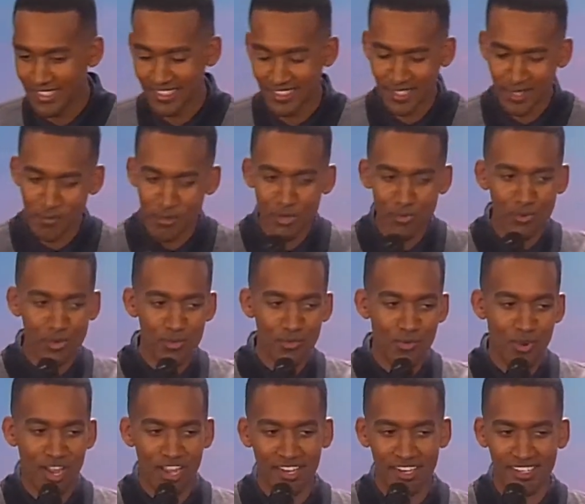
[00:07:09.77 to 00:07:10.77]
Let me
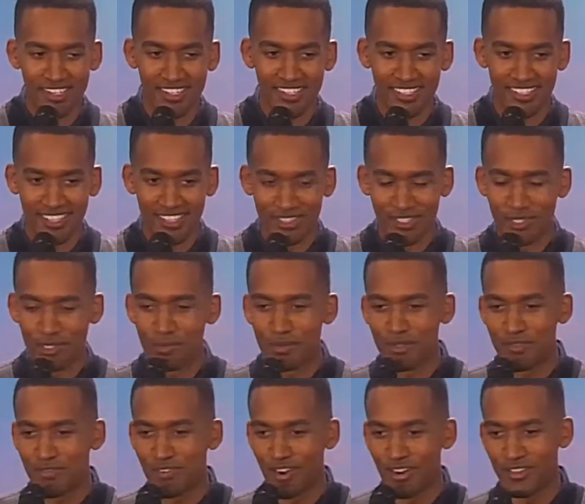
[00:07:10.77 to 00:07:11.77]
rewind a little
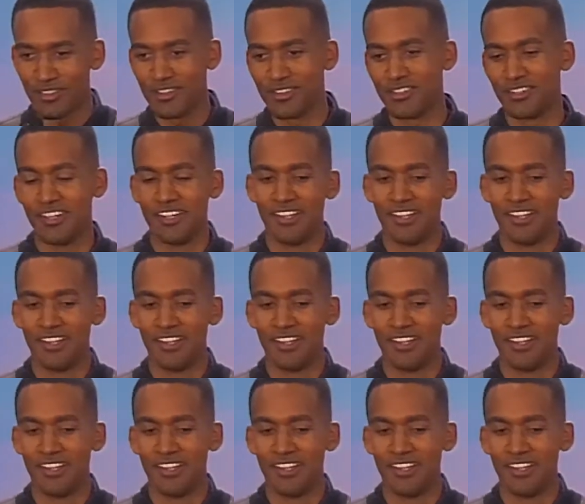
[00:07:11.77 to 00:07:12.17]
bit farther.